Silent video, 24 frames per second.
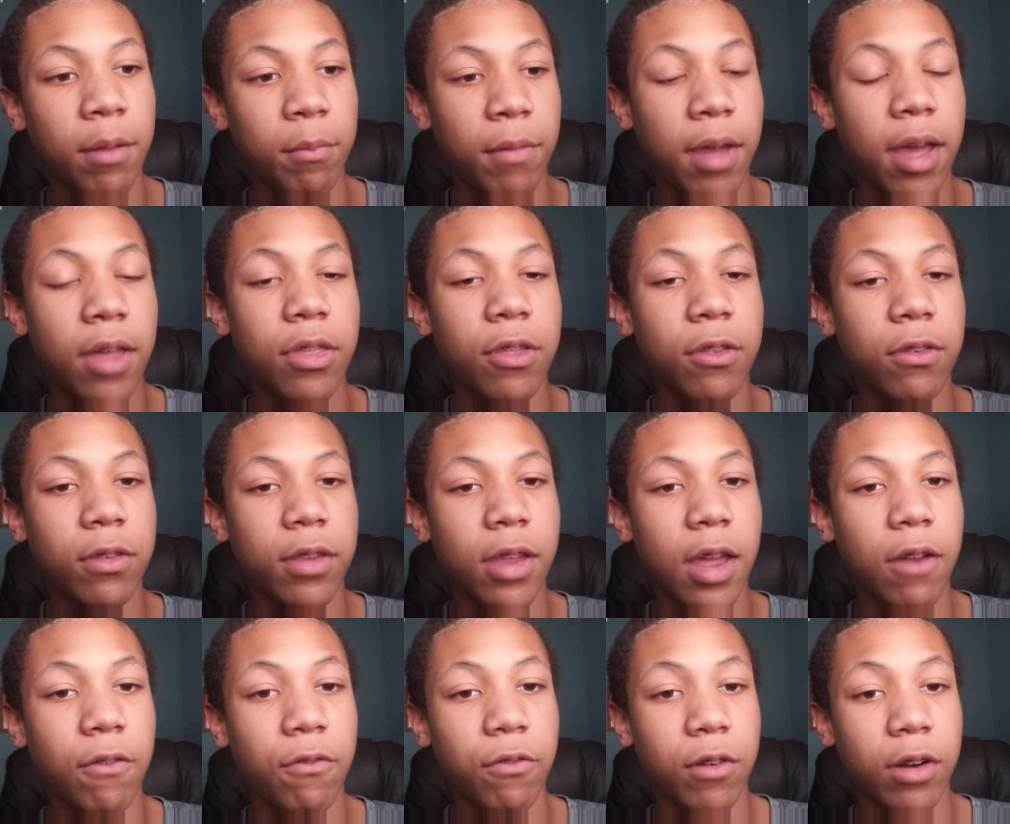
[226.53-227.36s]
Matthew
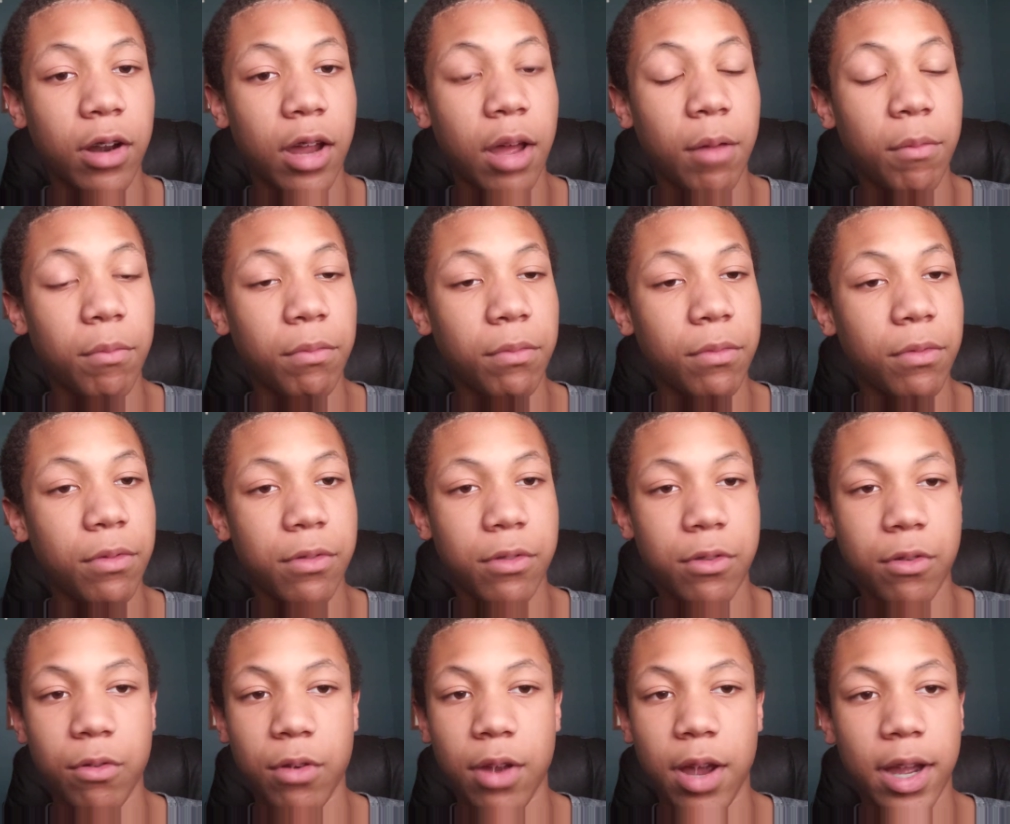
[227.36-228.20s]
Stafford, I'm,
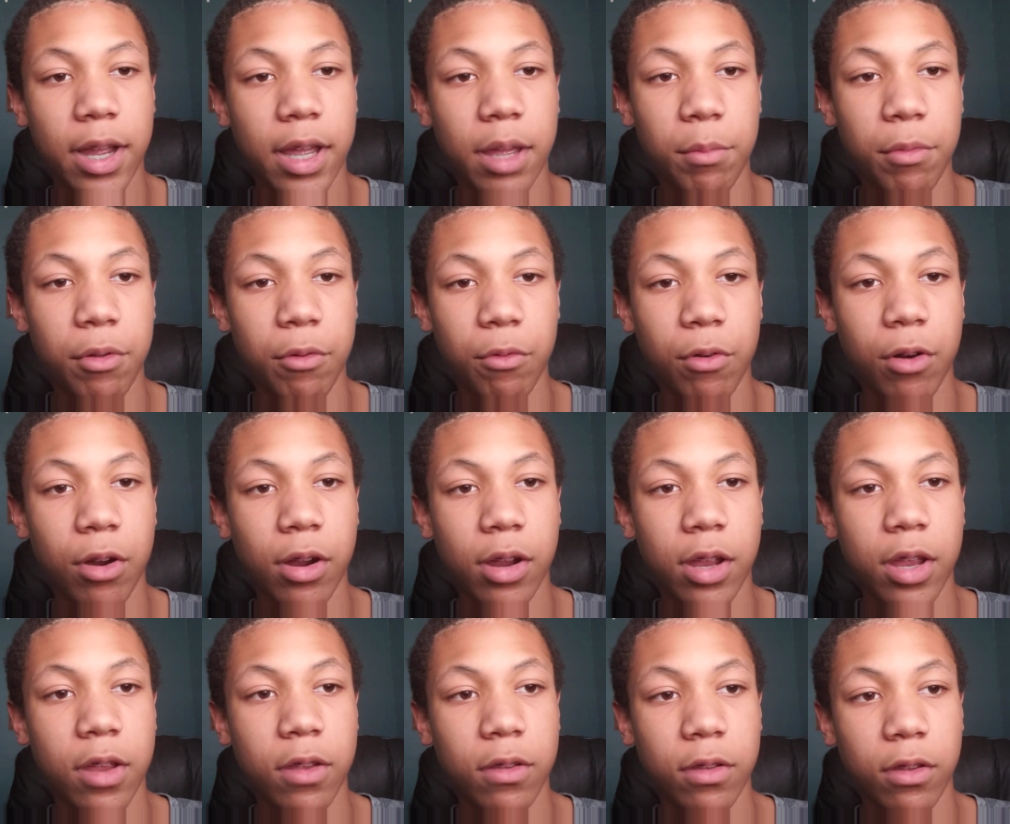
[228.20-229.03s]
do not get me
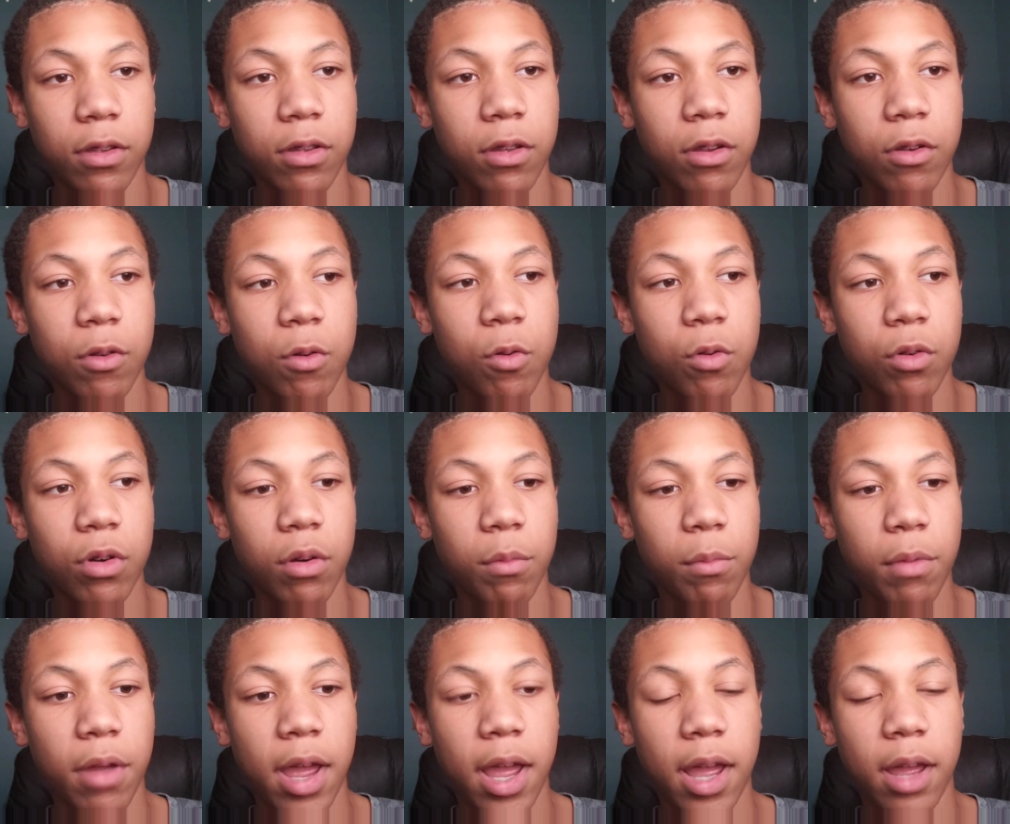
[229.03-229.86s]
wrong, he is a good
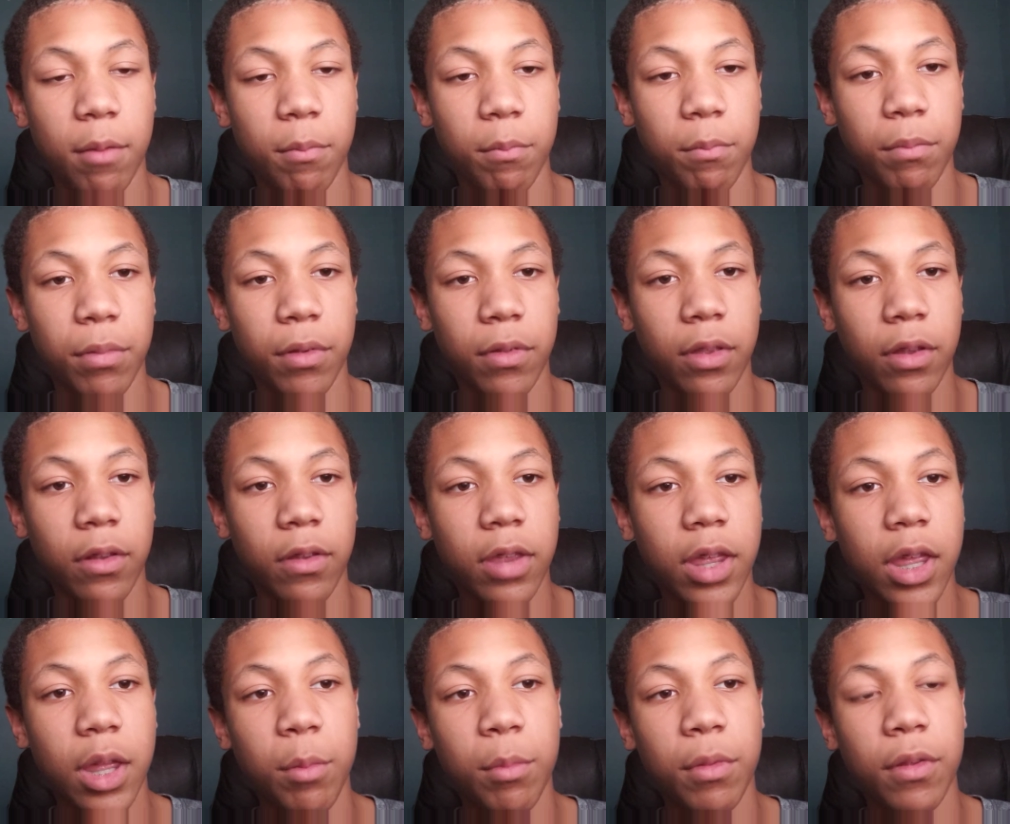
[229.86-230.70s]
quarterback, but the
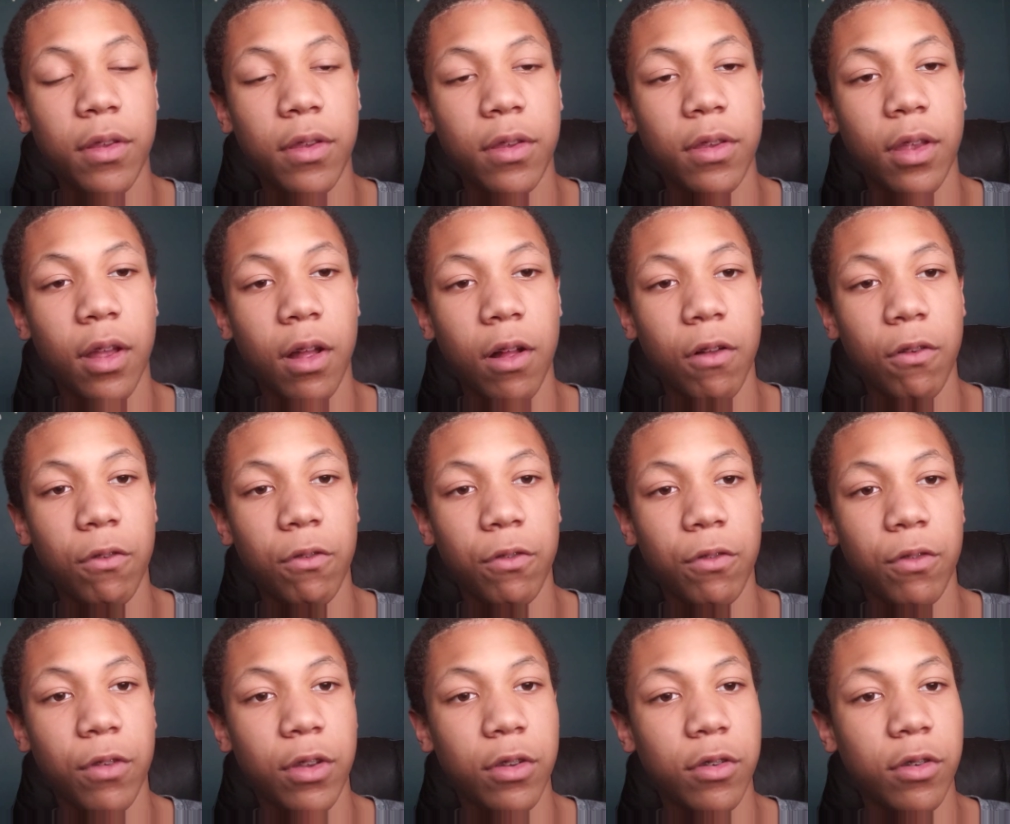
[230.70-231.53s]
team
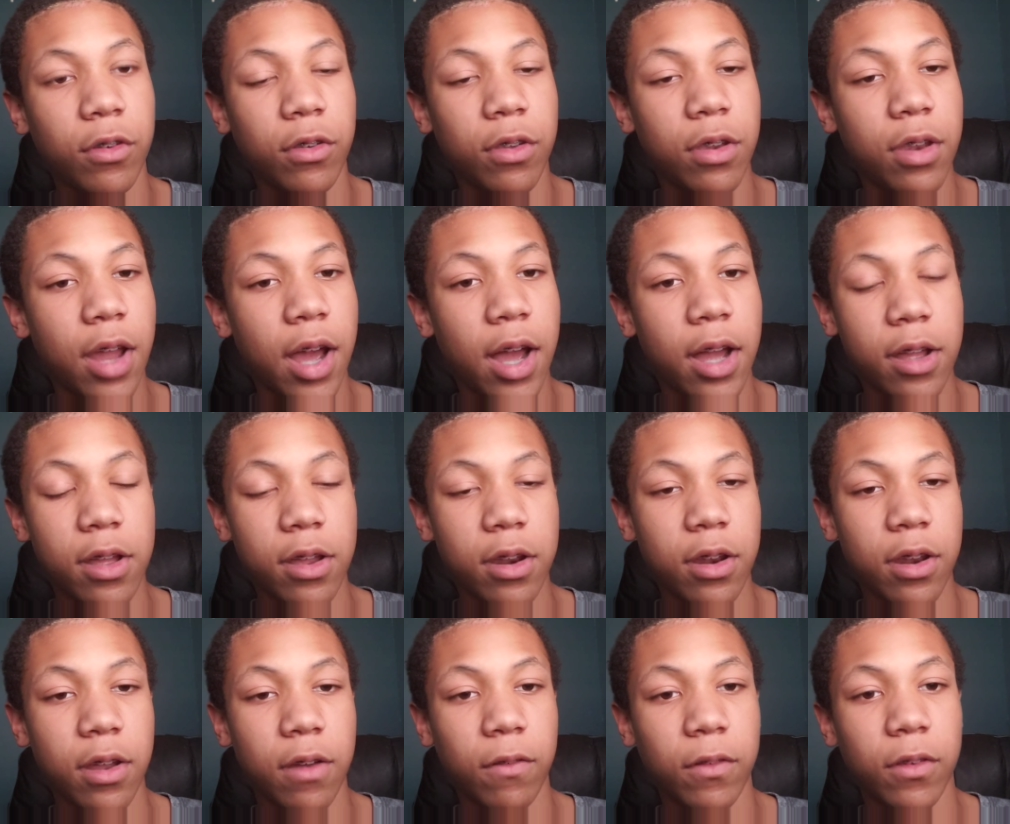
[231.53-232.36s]
itself is just not good
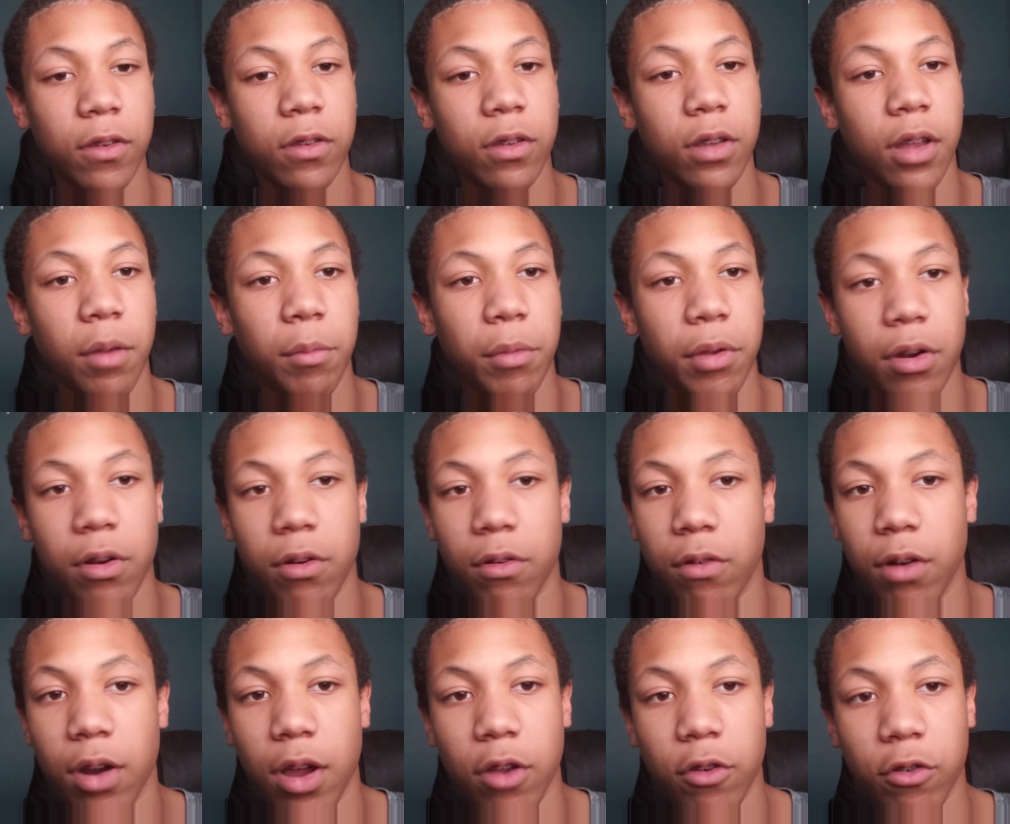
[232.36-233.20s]
enough to stop
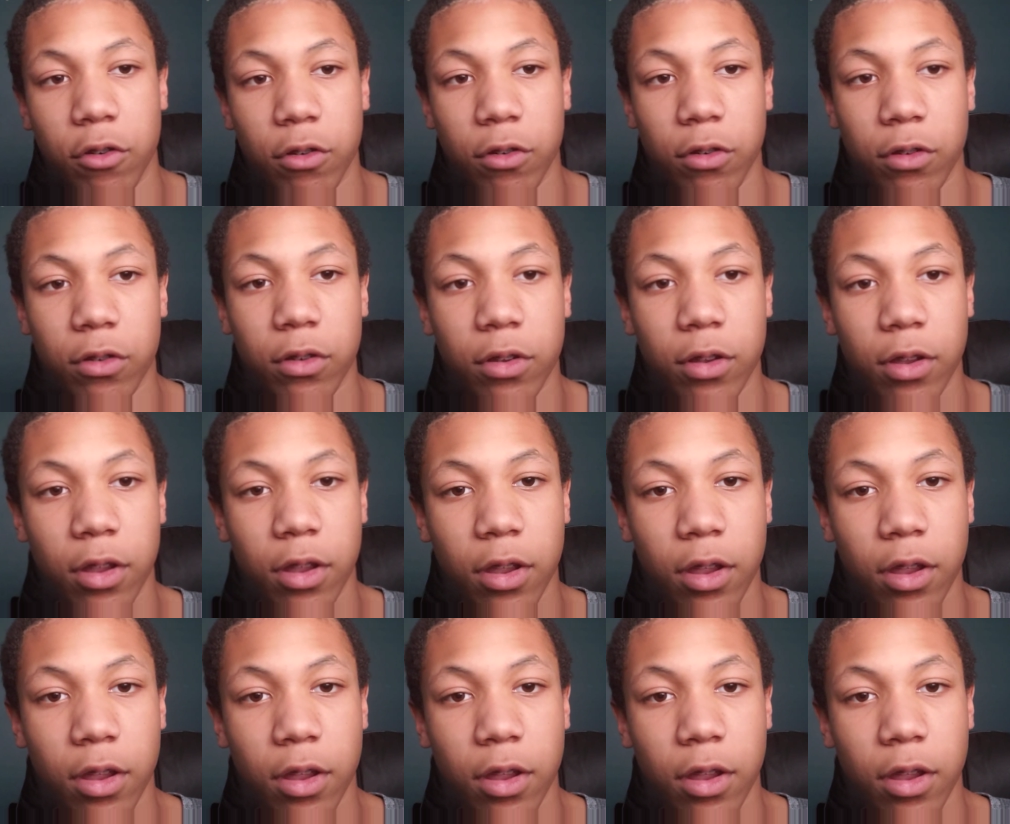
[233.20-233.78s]
Aaron Rodgers.